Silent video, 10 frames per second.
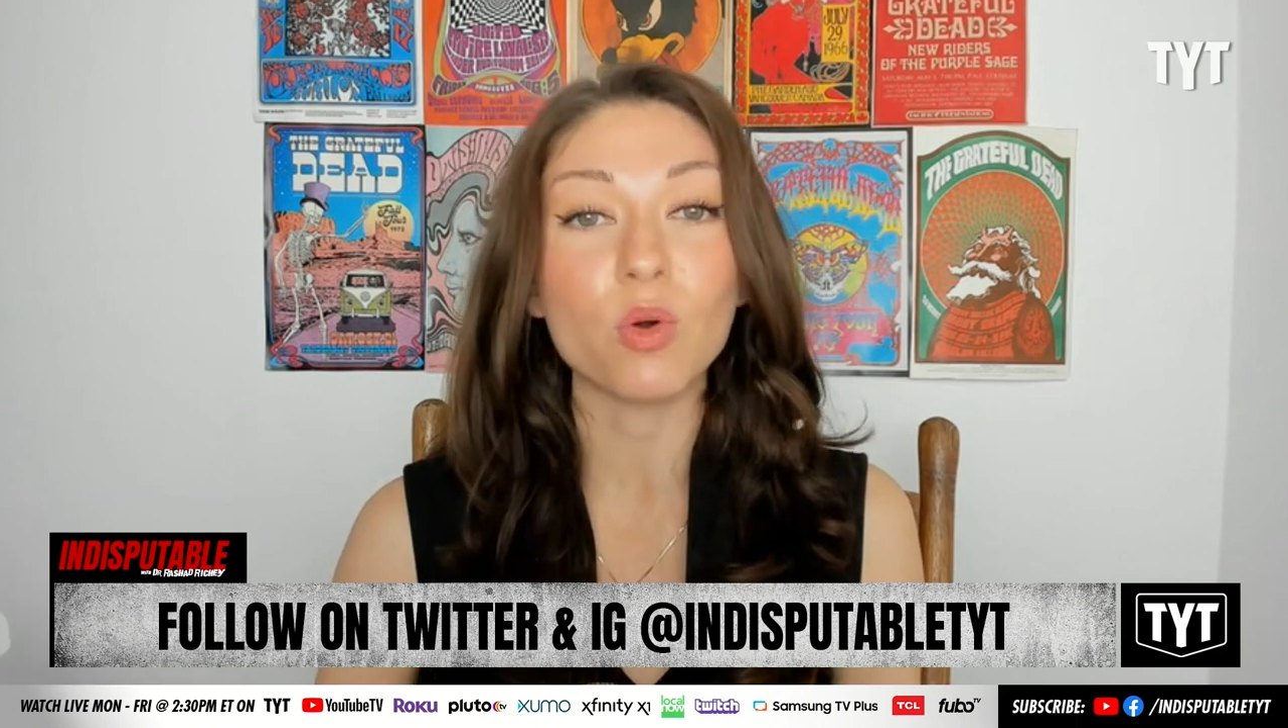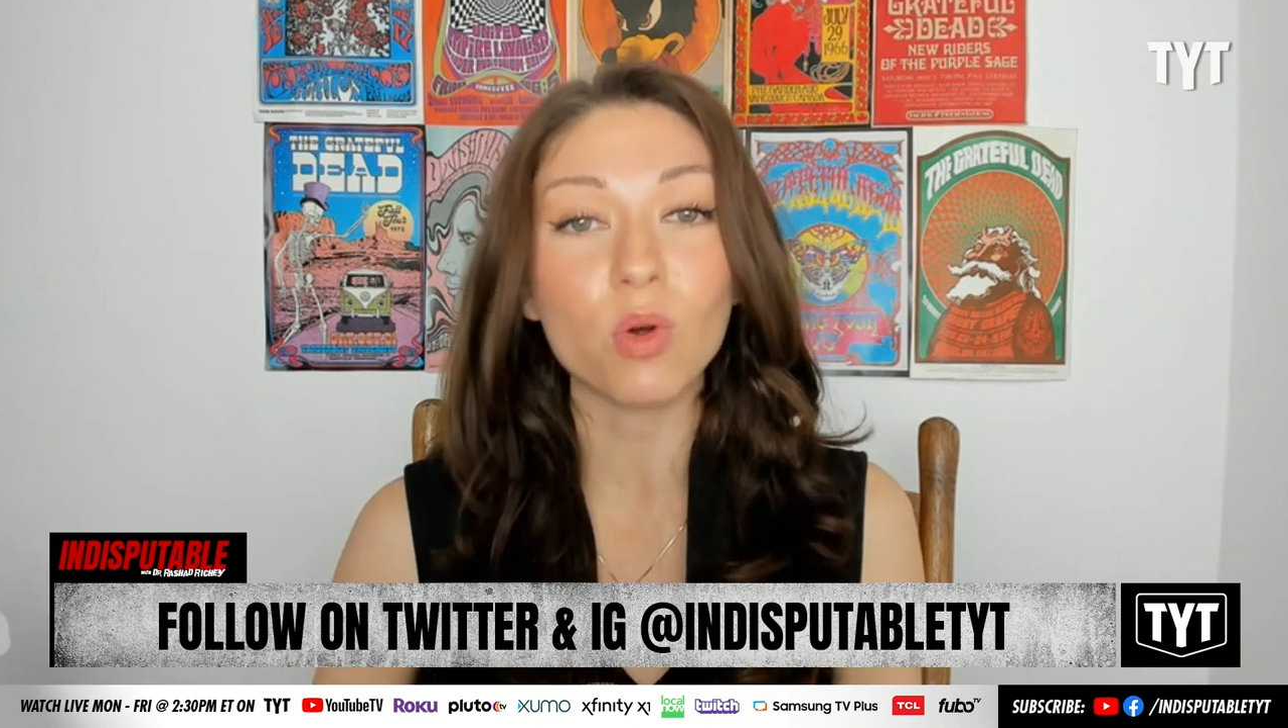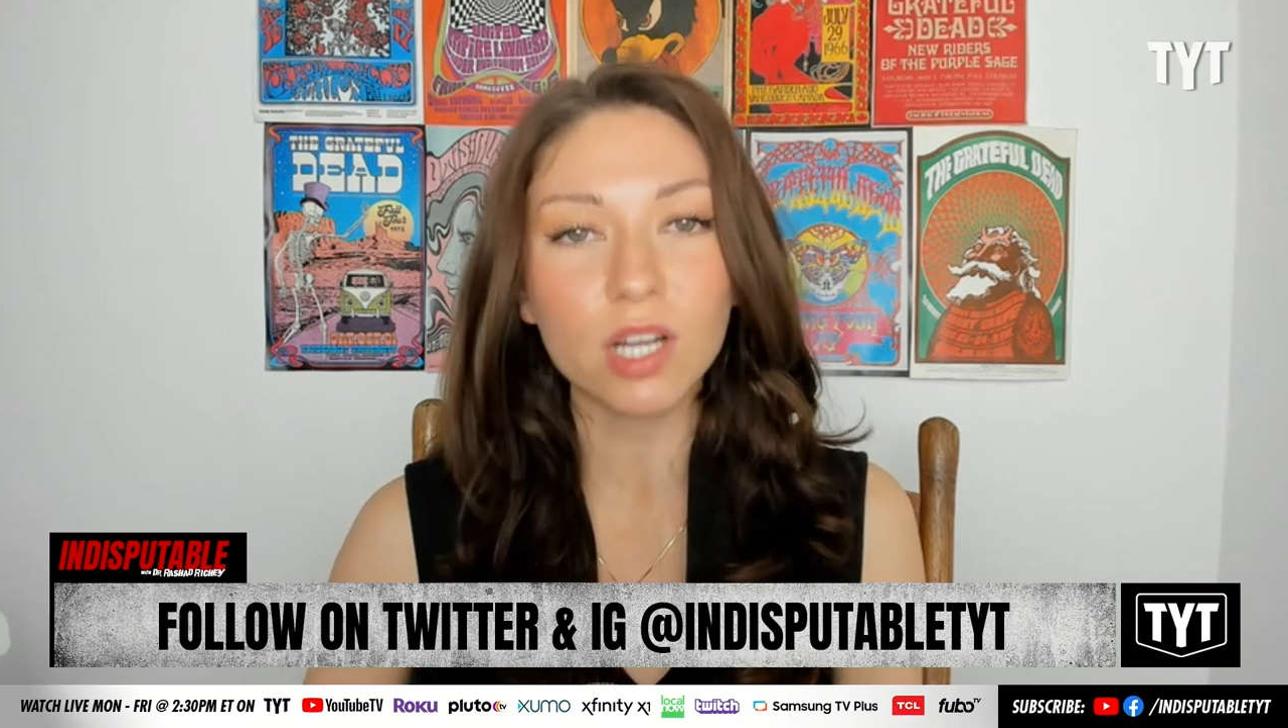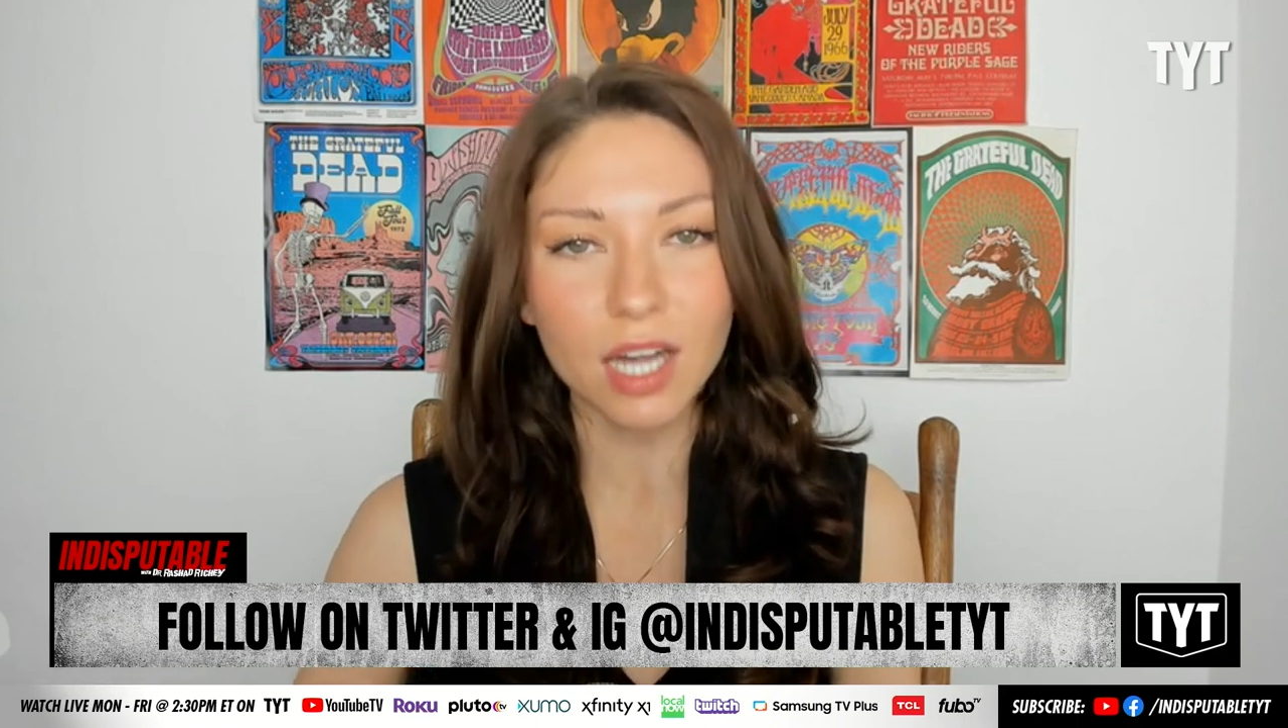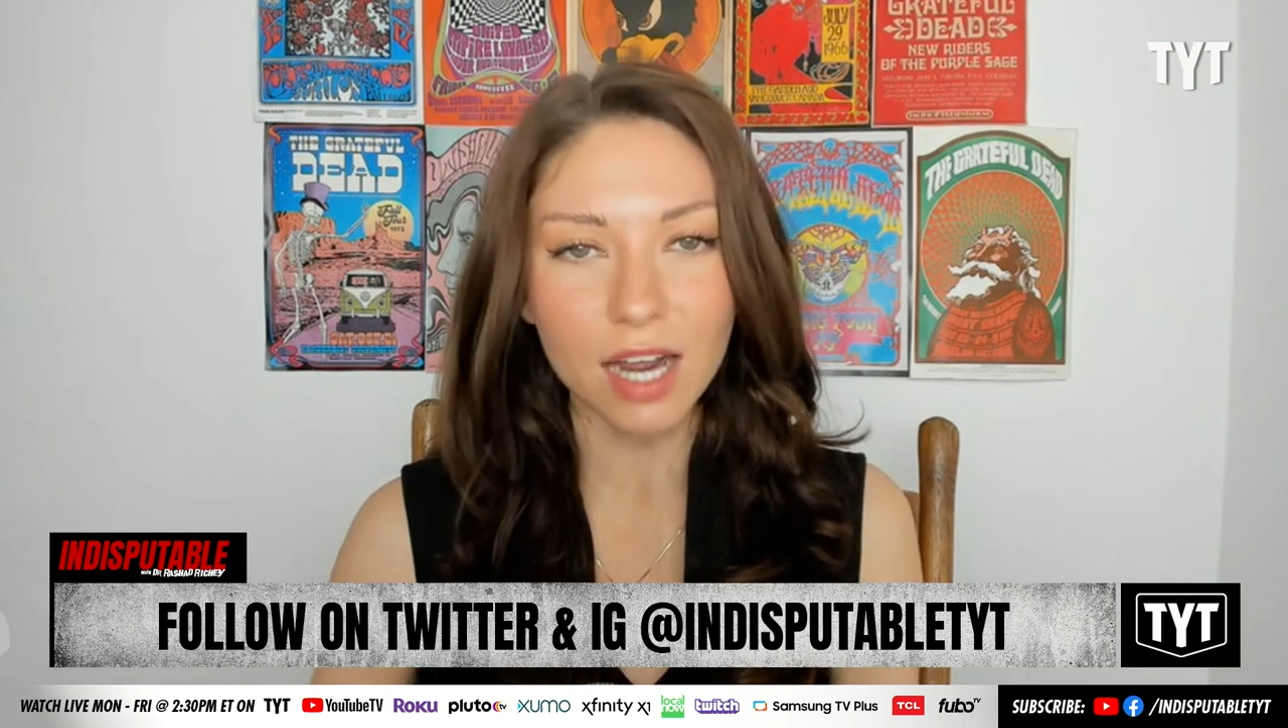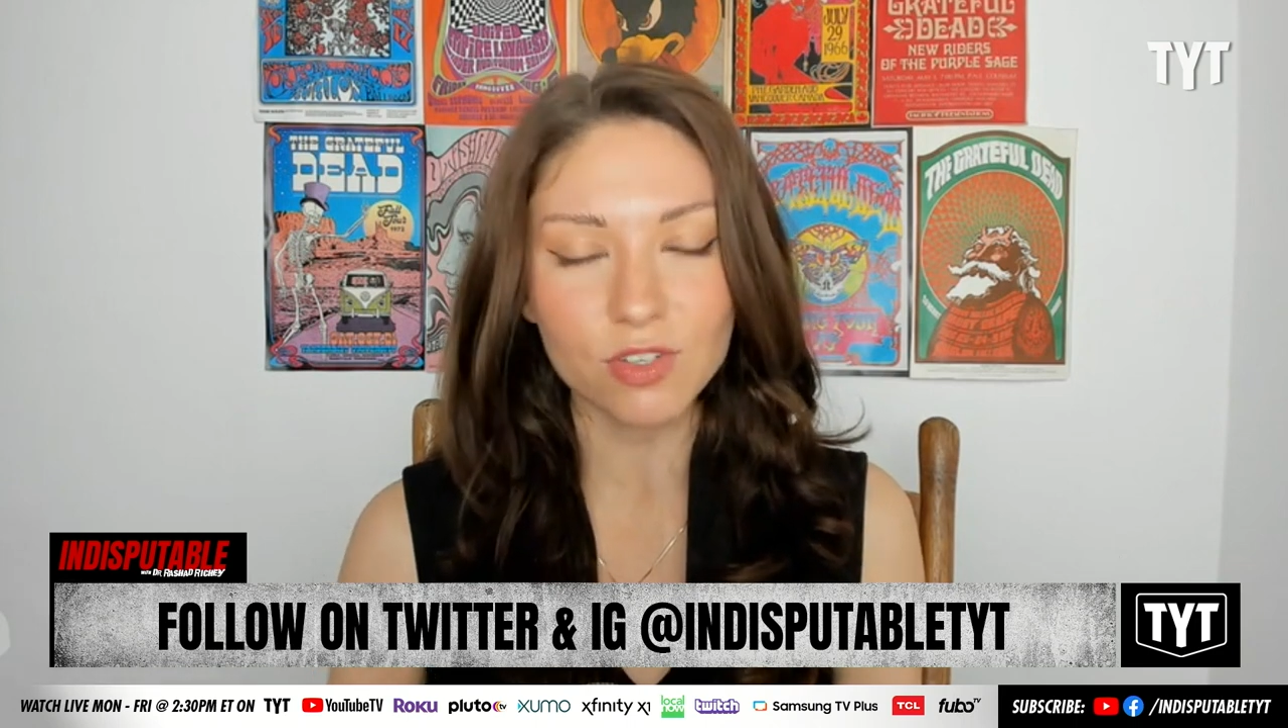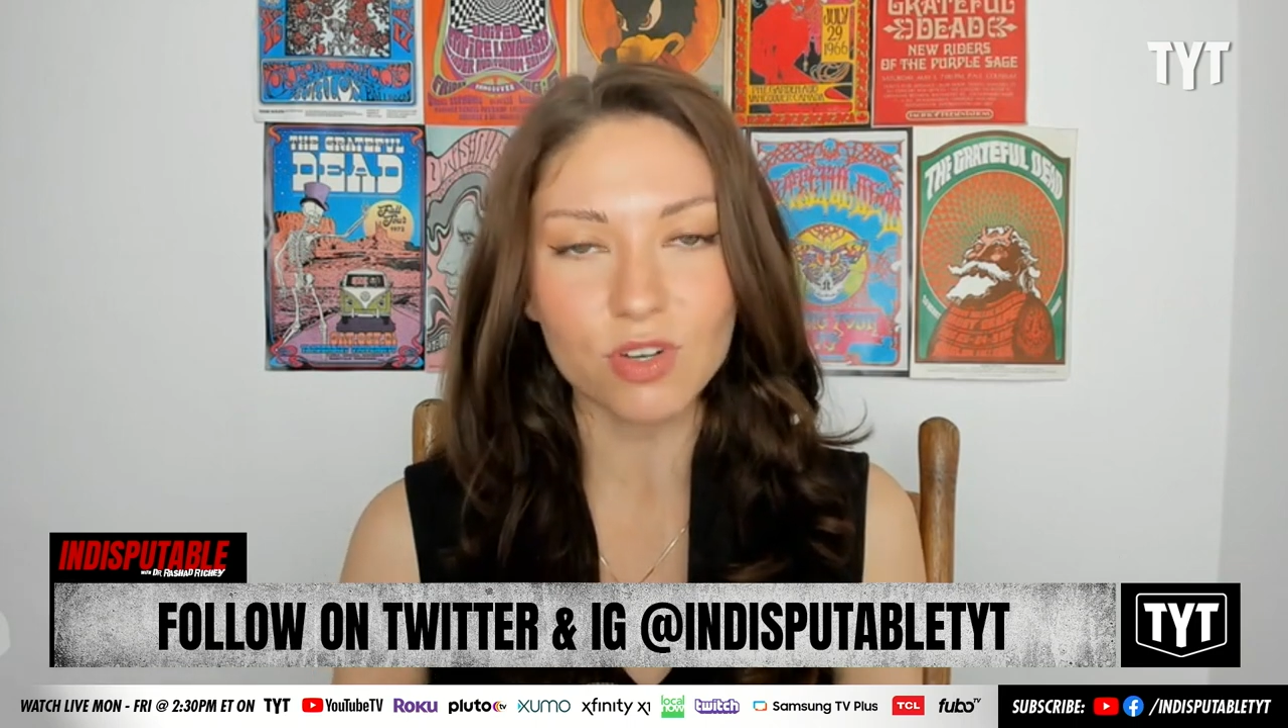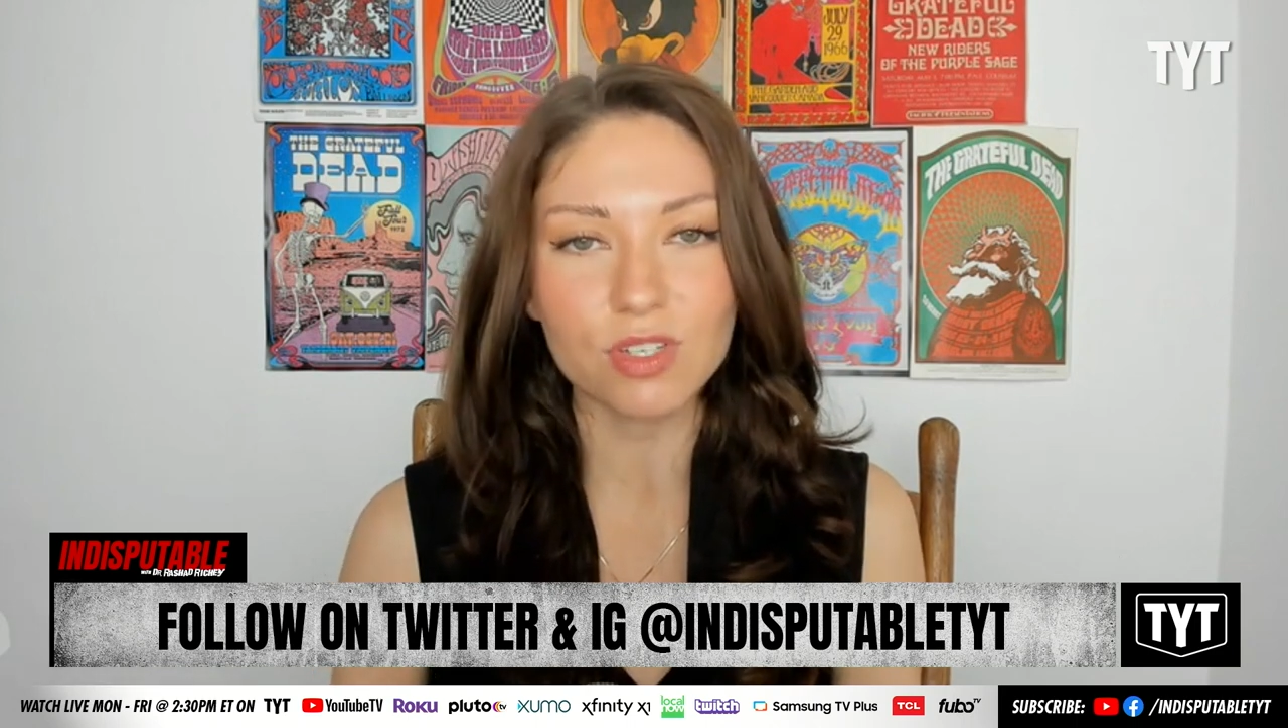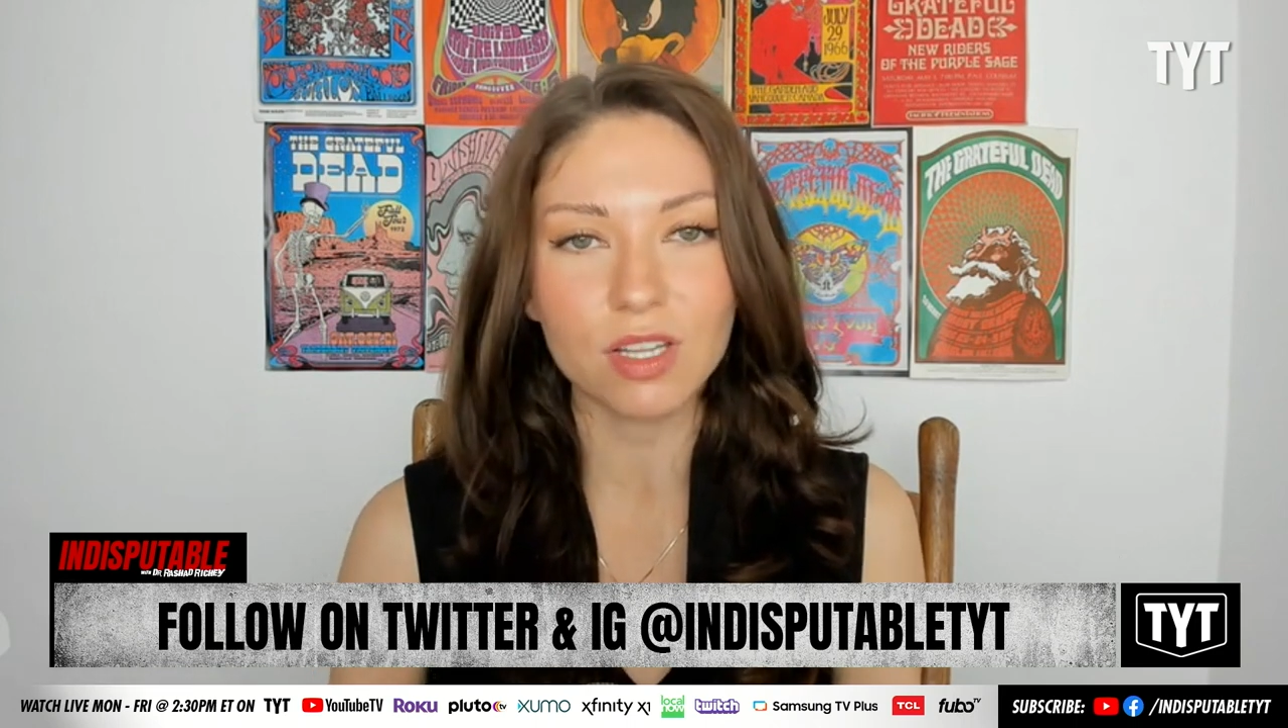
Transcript: organizers